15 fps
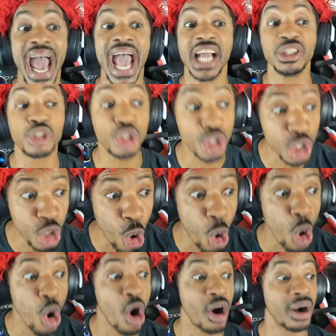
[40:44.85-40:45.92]
and
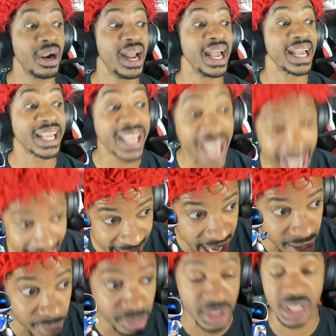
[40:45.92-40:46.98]
store
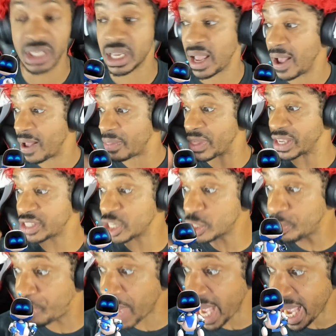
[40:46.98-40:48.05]
games this is
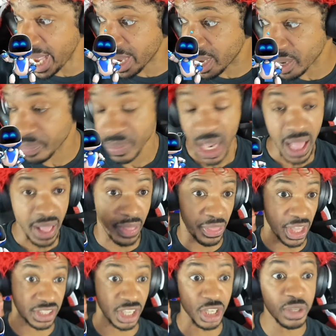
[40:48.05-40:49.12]
big
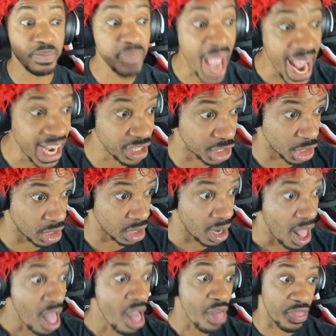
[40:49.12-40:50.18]
this is major
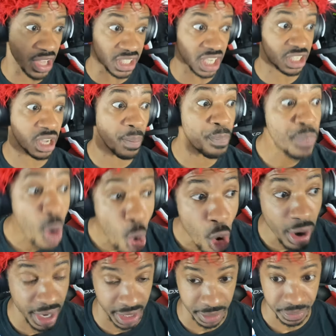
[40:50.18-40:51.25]
this is
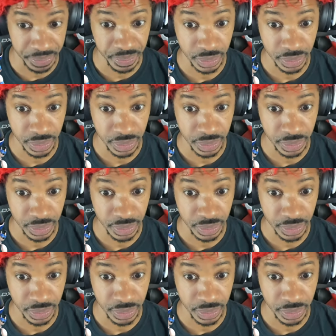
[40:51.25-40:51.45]
important